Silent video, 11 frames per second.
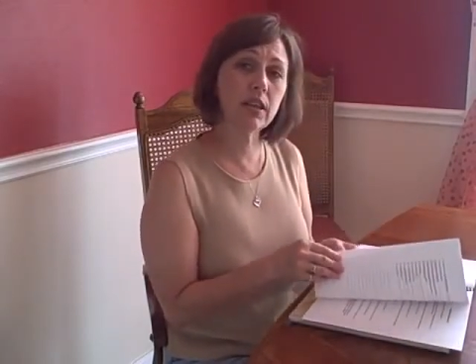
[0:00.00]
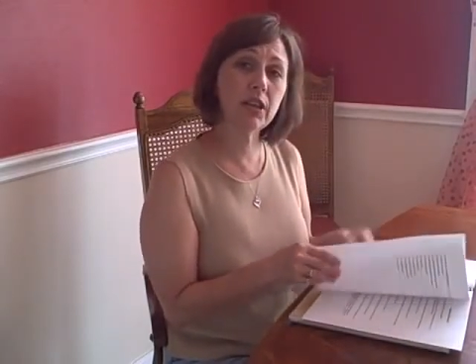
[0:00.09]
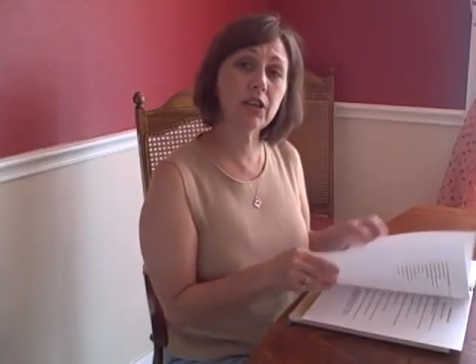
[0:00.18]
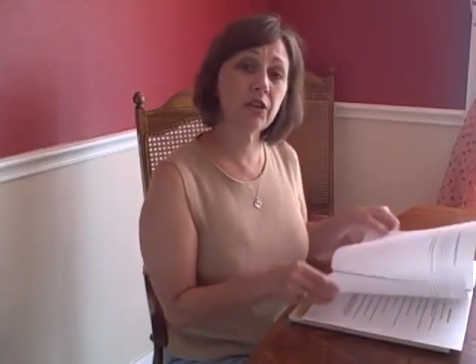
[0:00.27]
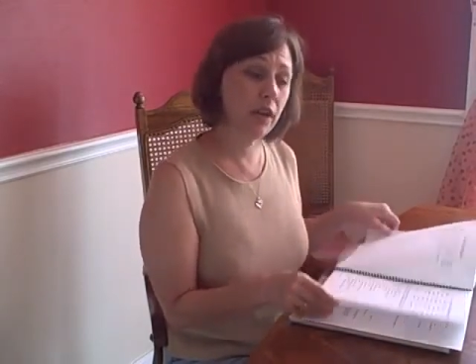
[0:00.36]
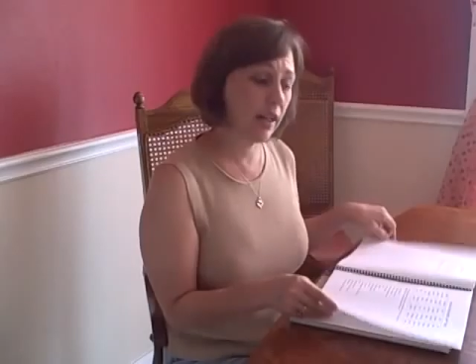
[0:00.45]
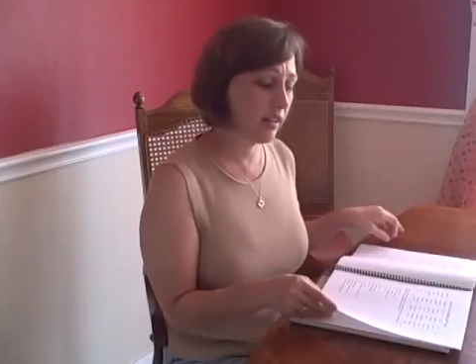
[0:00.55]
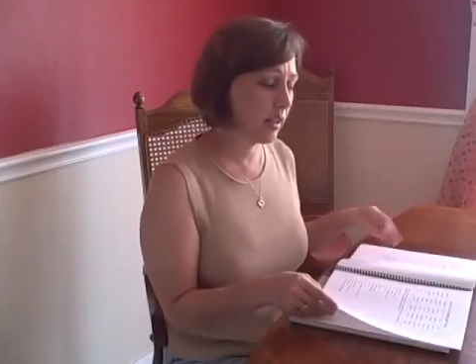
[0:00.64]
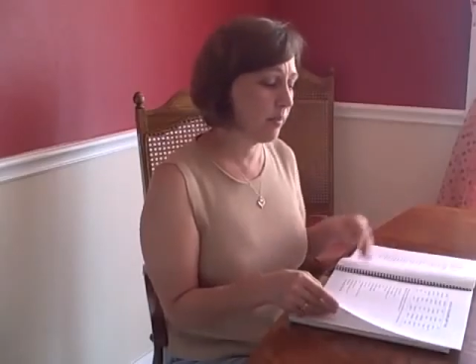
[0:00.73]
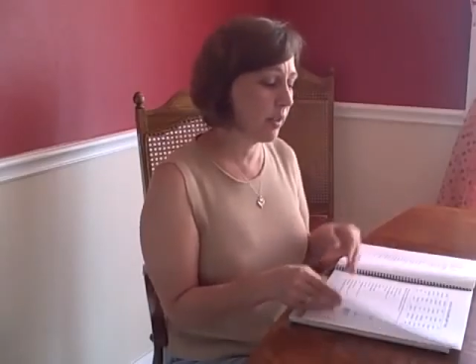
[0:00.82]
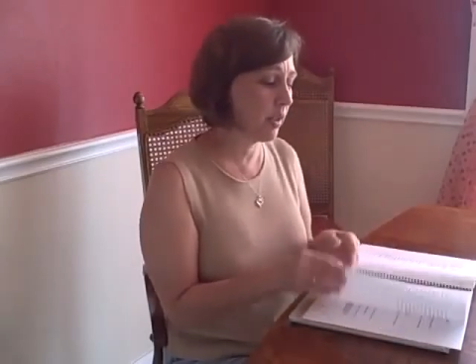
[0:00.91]
year and
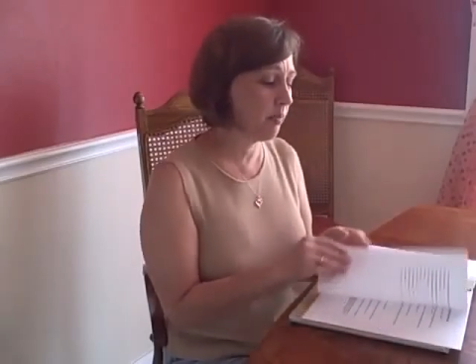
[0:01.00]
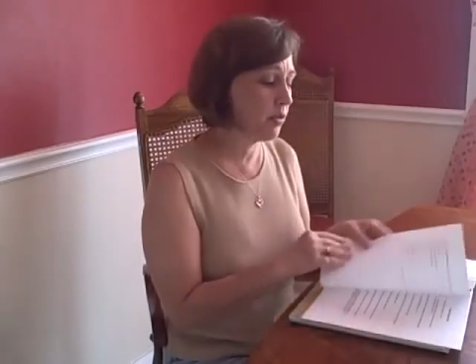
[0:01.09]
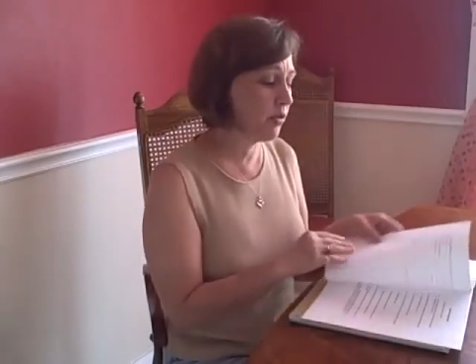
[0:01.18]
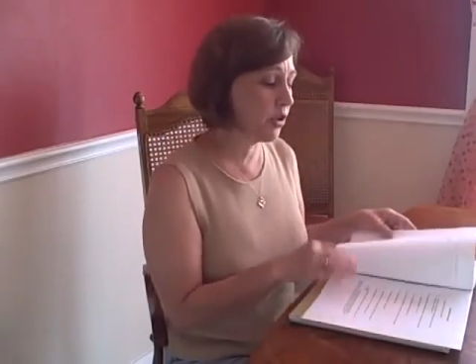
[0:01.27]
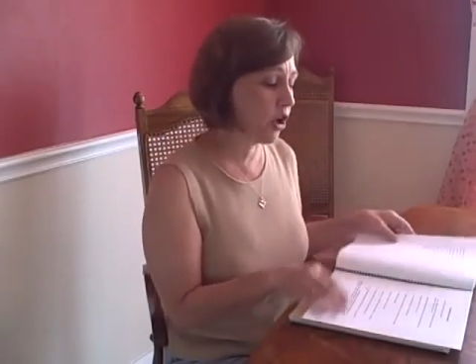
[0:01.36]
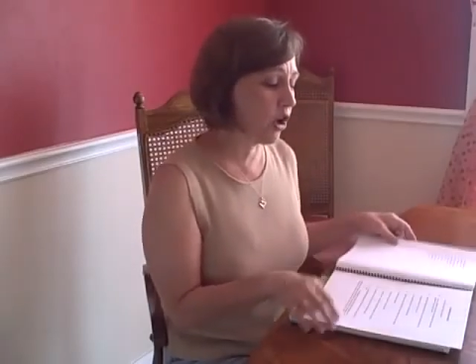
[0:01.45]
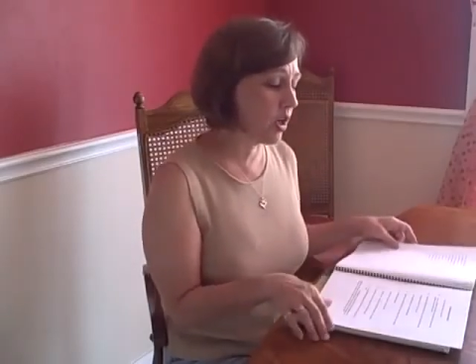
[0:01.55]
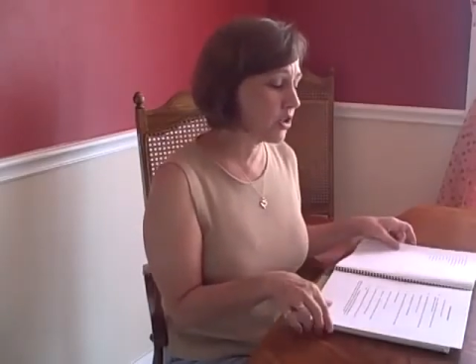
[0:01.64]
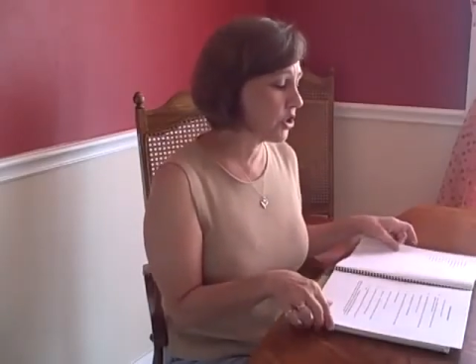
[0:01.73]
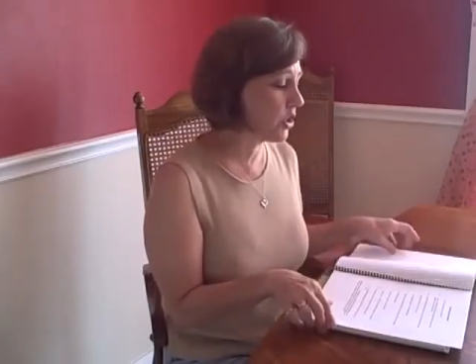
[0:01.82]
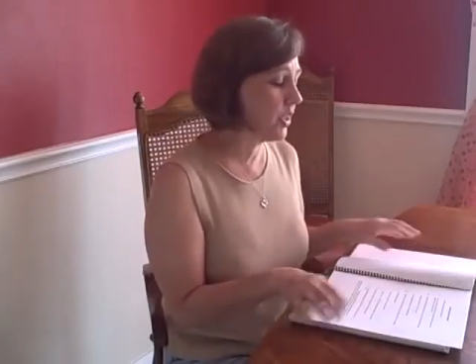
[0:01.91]
coming up to an
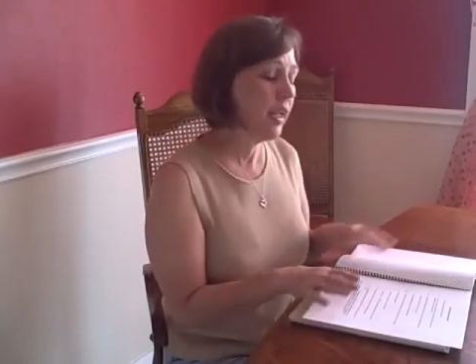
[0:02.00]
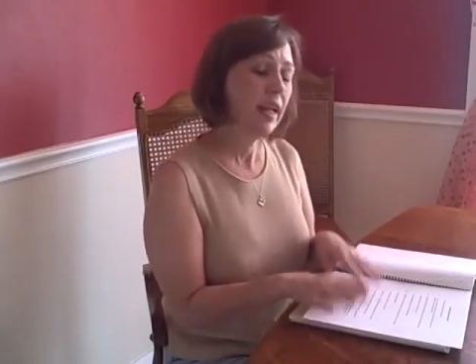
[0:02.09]
auction.